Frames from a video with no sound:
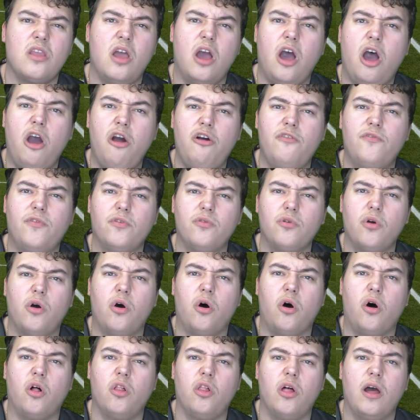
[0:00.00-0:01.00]

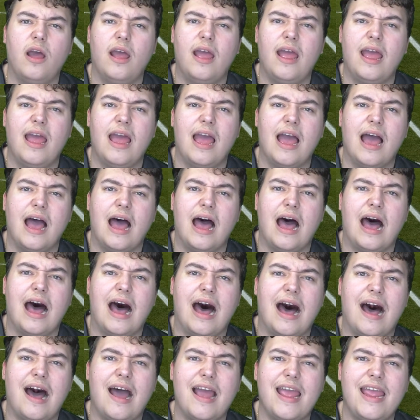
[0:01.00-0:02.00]
overall,
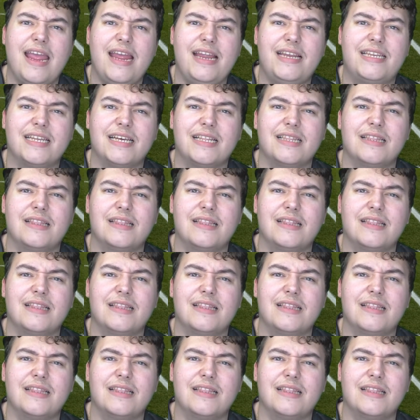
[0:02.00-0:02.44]
I'd